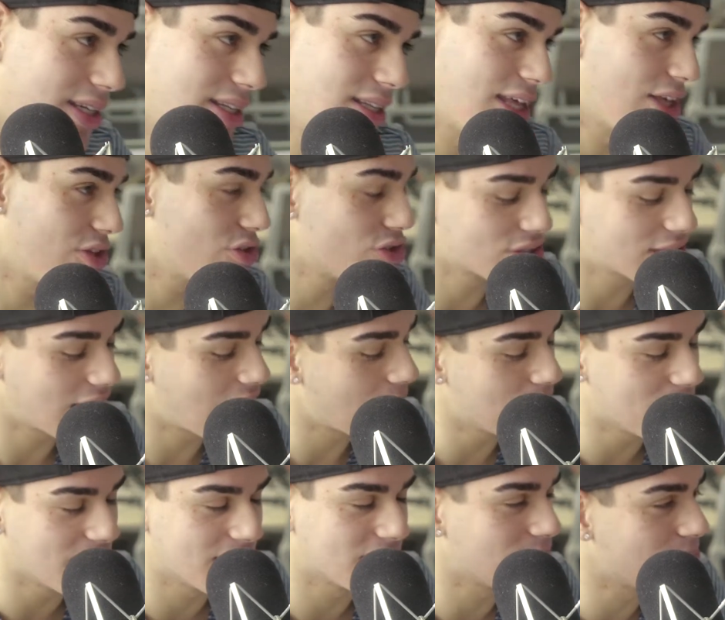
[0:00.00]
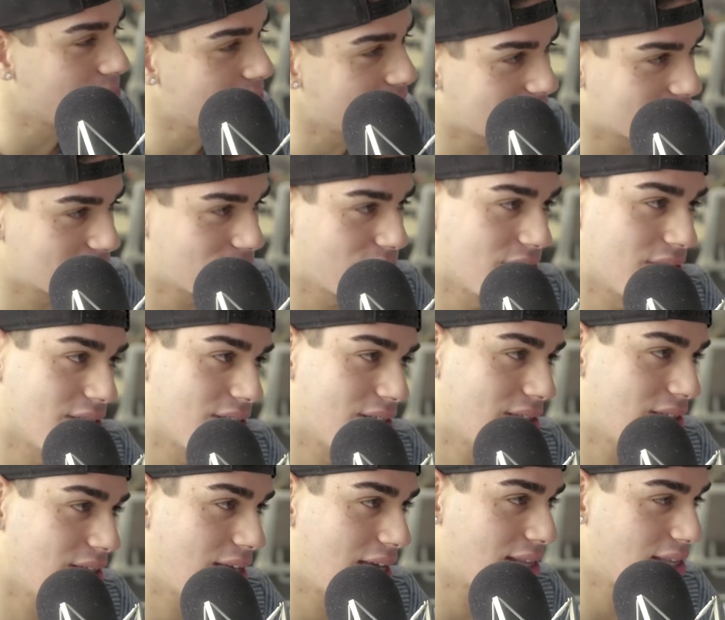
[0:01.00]
Like, you just gotta be in the mix,
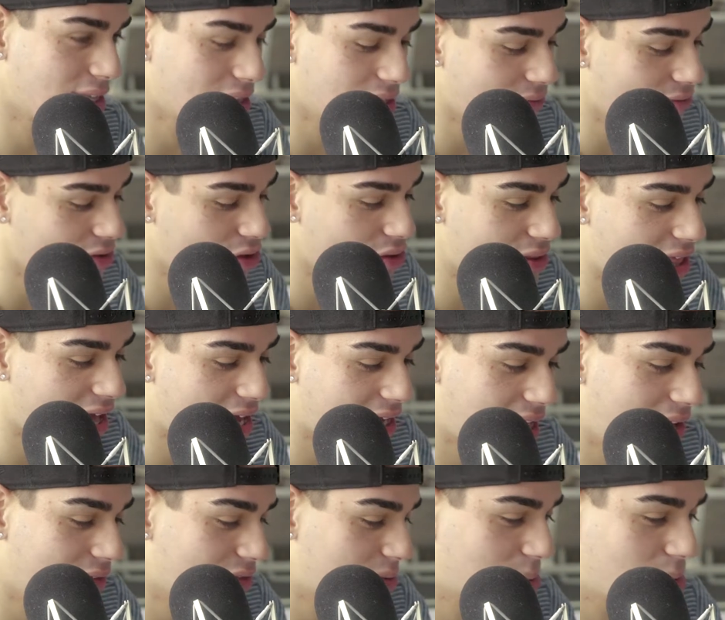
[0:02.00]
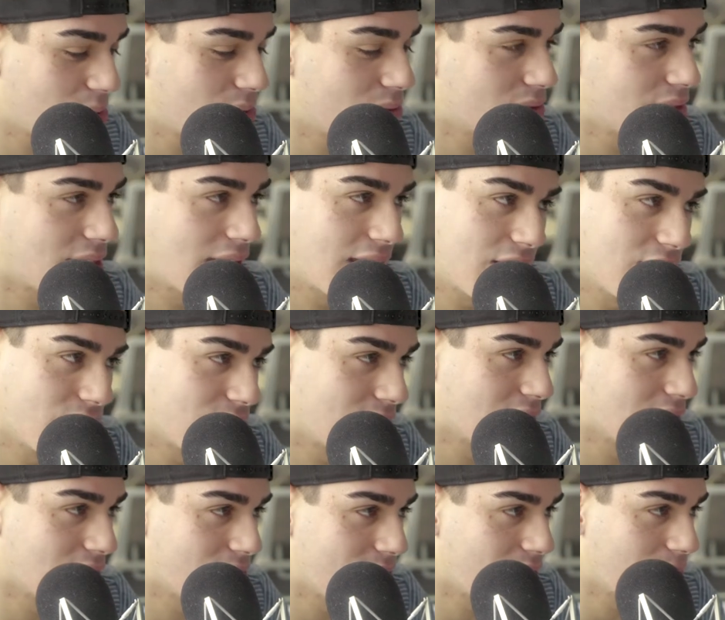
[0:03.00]
really. And then if you're that comfortable, like, you're
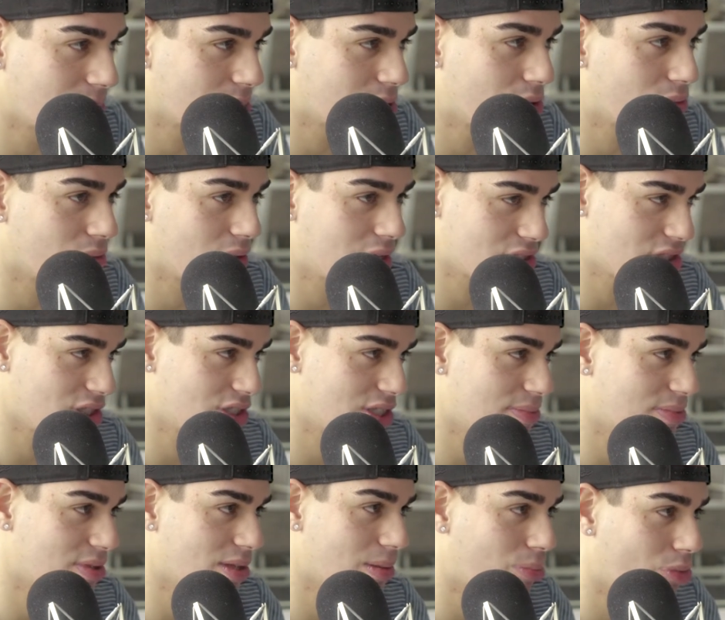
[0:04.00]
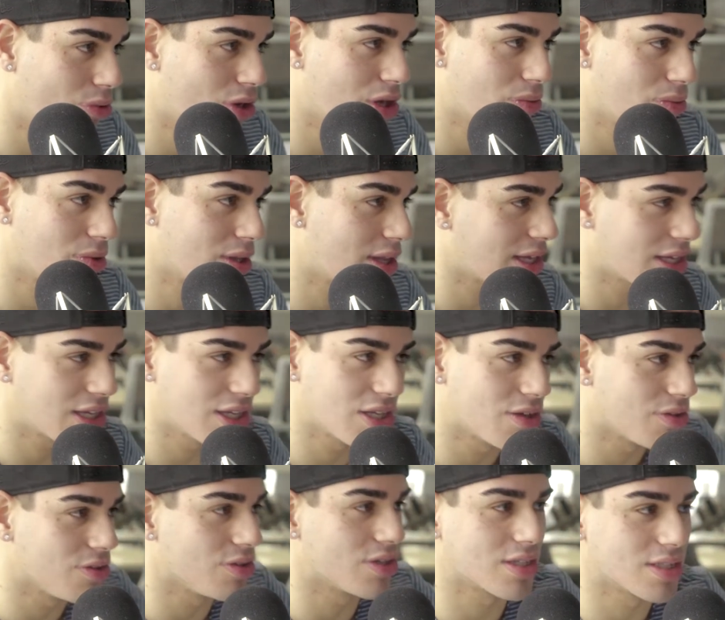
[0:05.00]
gonna develop a good relationship to the point where, like, you
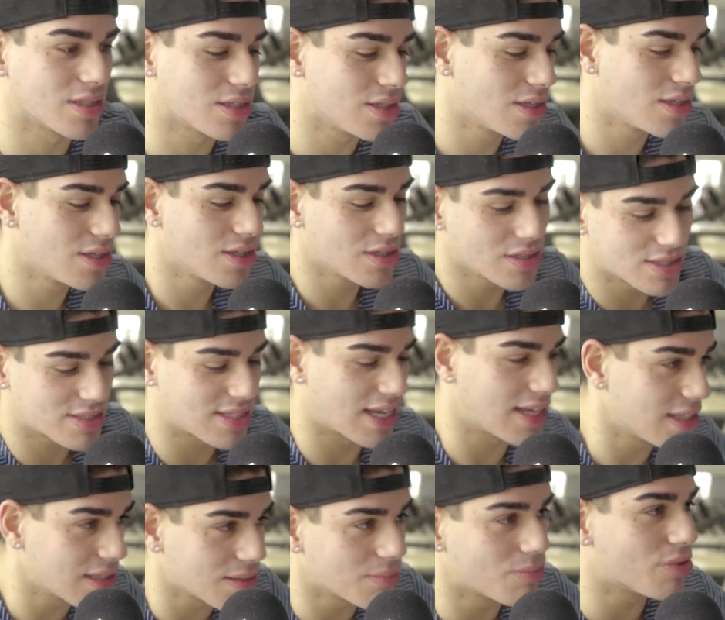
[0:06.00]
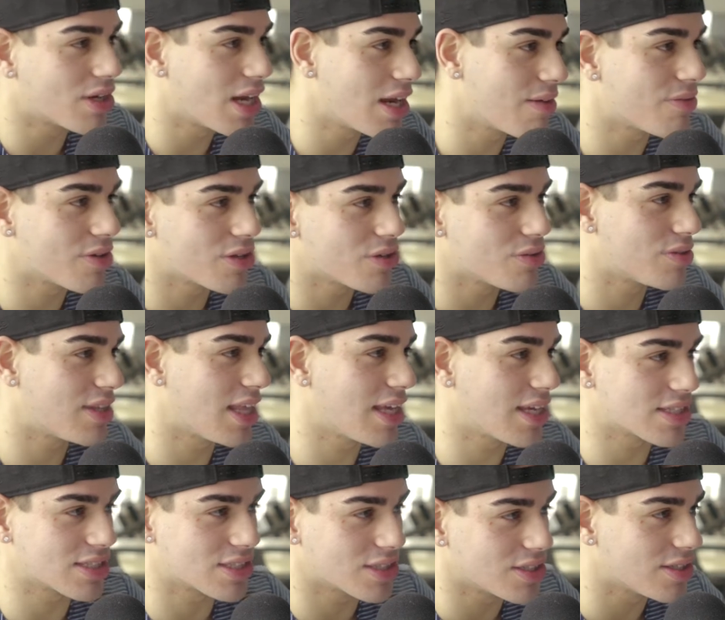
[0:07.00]
know, you can send them whatever you think
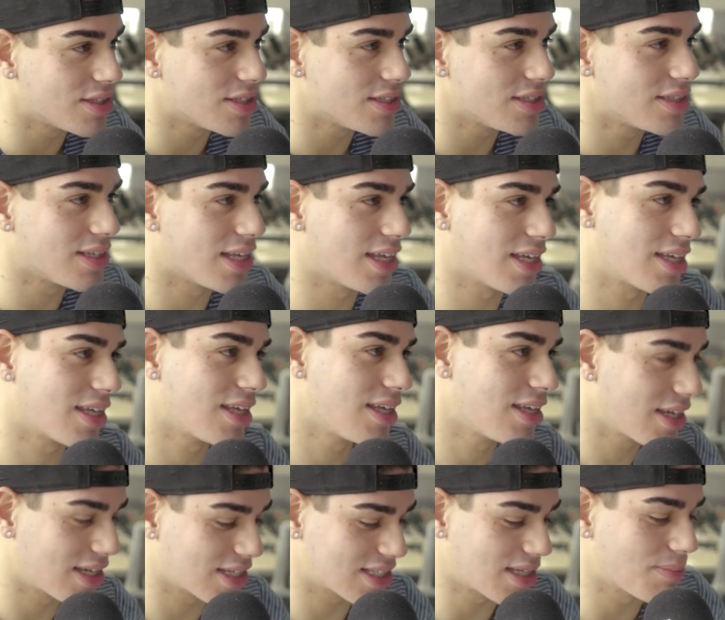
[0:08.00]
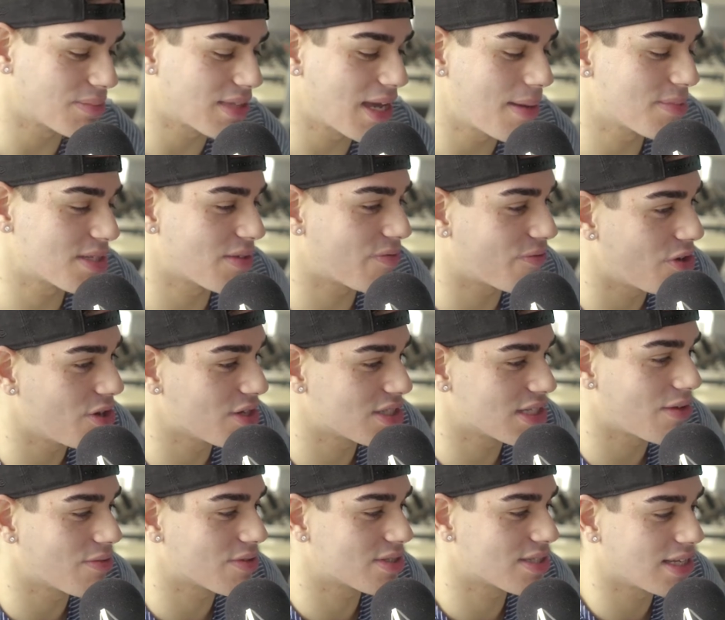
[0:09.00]
is good. Like, sometimes at first
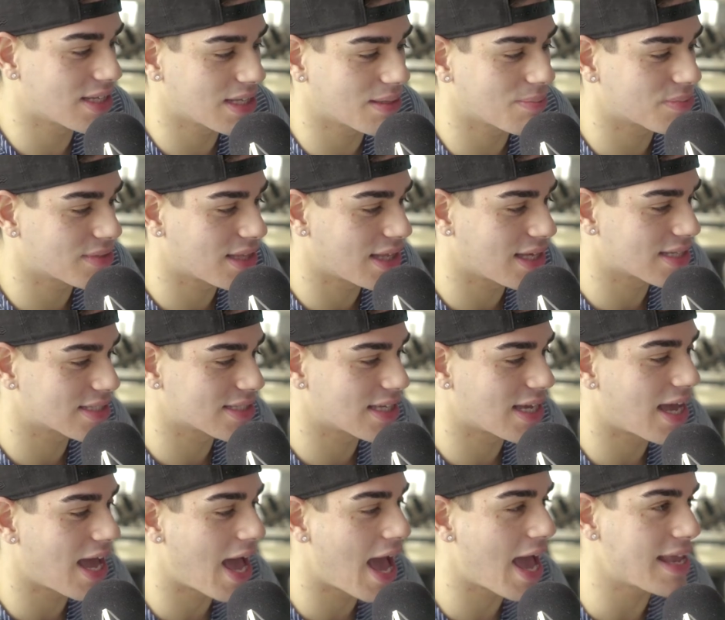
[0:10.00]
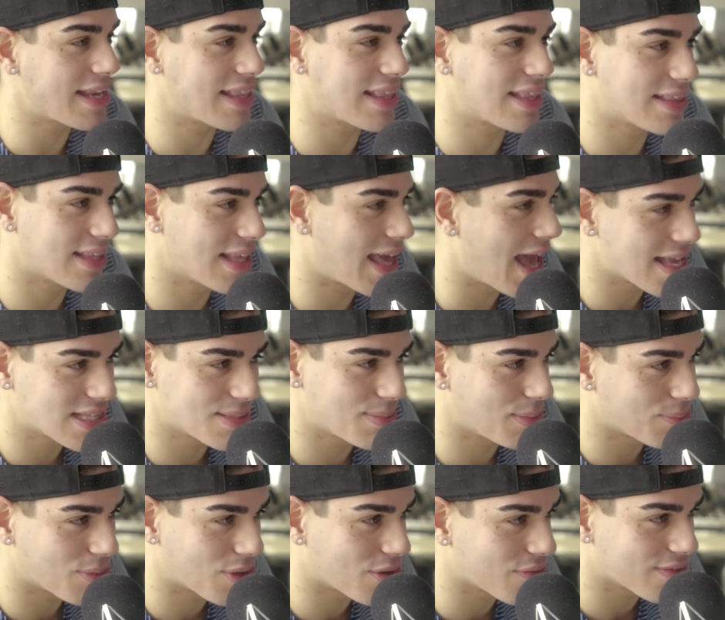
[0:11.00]
I was sending him things that they had to be
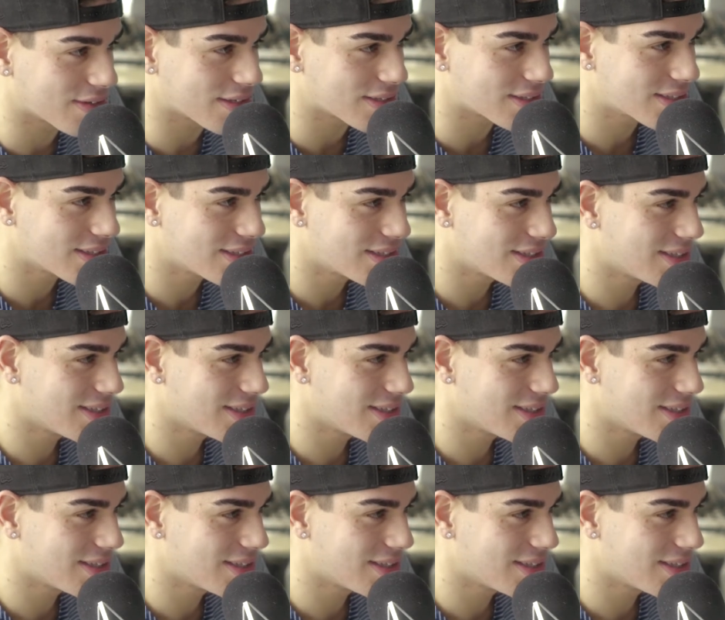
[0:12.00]
perfect.